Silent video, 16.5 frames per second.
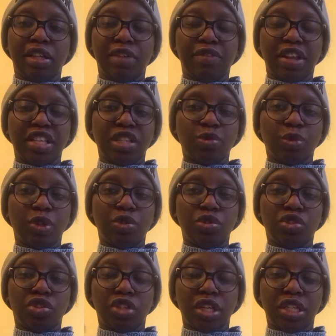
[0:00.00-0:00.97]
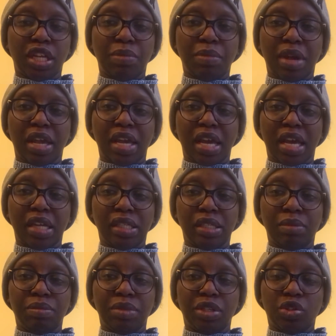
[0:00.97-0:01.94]
if I just want to straighten my hair a
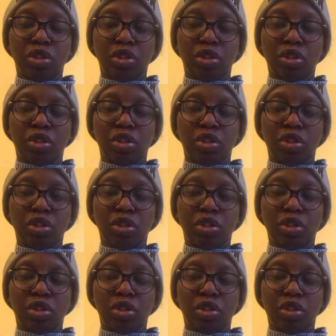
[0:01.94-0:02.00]
little bit,